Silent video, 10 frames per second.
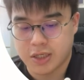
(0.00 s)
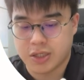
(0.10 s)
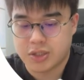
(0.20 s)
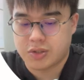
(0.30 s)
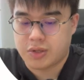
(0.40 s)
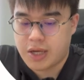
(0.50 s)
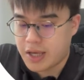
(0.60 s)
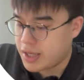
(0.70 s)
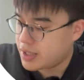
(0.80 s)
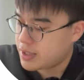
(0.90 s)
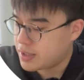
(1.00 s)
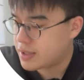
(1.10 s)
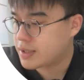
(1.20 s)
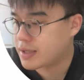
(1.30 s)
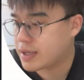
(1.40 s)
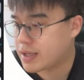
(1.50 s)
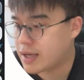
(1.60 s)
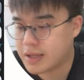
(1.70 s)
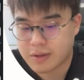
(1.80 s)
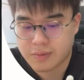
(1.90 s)
So the n that I
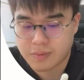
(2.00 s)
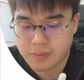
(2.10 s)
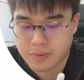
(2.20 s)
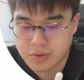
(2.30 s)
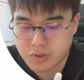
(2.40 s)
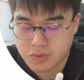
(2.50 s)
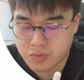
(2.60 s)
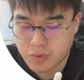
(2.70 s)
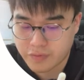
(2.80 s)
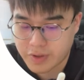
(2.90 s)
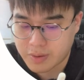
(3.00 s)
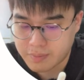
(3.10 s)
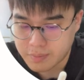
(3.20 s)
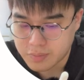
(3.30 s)
get was 2 of them.